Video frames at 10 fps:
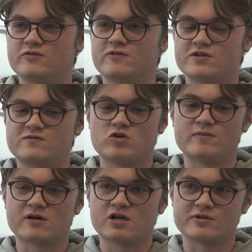I first thought
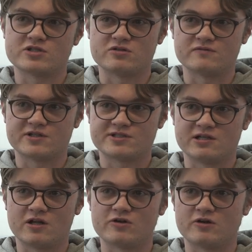about coming to University
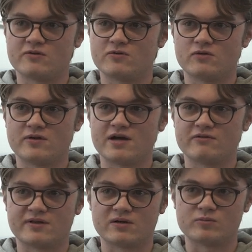of London, I thought that
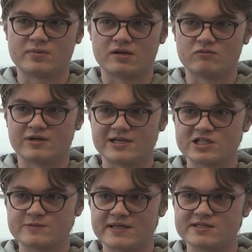everything would be really
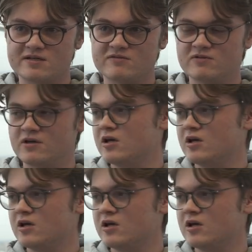expensive,